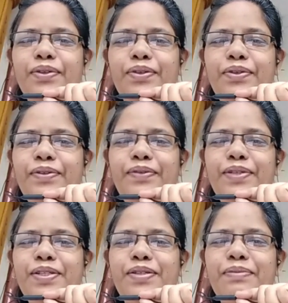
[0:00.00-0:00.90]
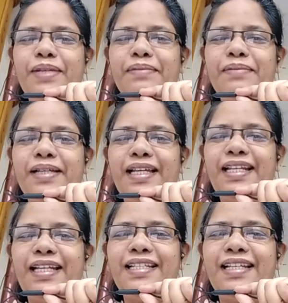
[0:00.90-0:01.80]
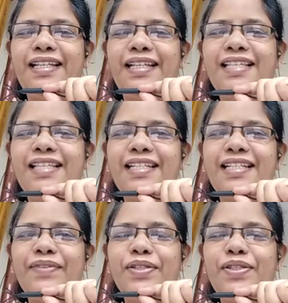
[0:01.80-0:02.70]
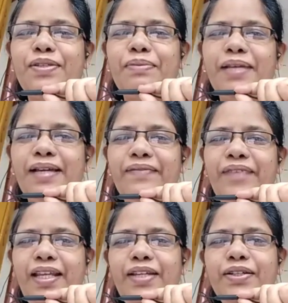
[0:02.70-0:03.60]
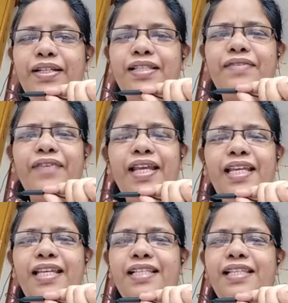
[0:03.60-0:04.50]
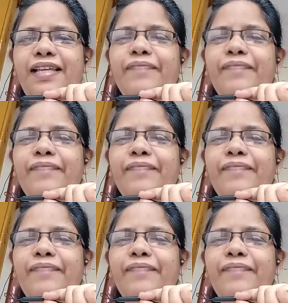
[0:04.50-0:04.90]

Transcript: No one wants to become a collector. Raja Raksha wants to become. Very good. It's very easy.